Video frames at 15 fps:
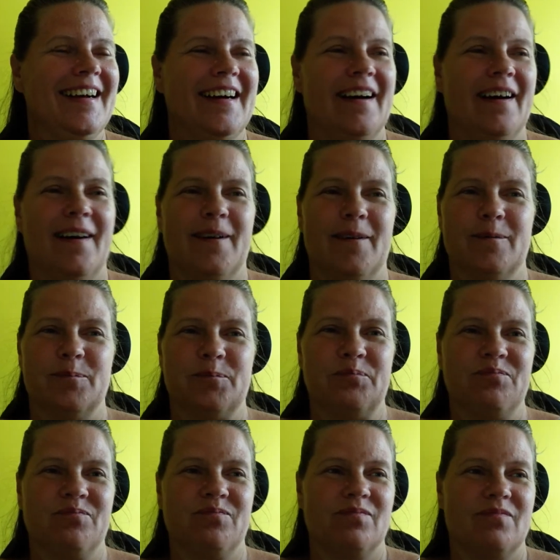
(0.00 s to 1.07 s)

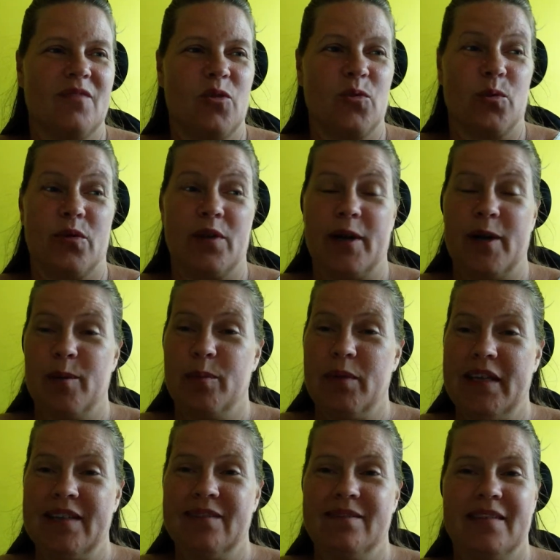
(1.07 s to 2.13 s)
Through
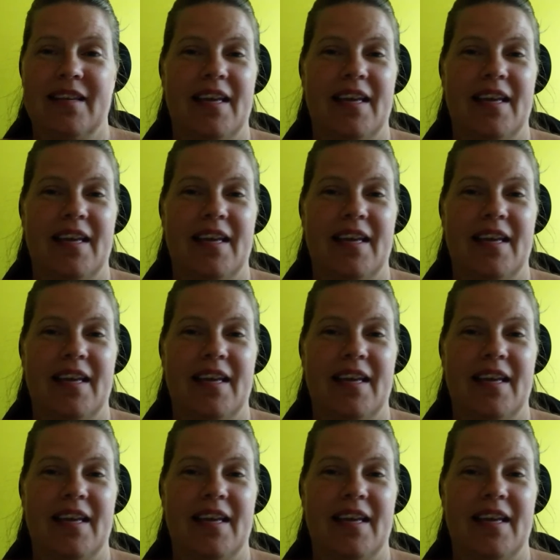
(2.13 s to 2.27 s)
therapy,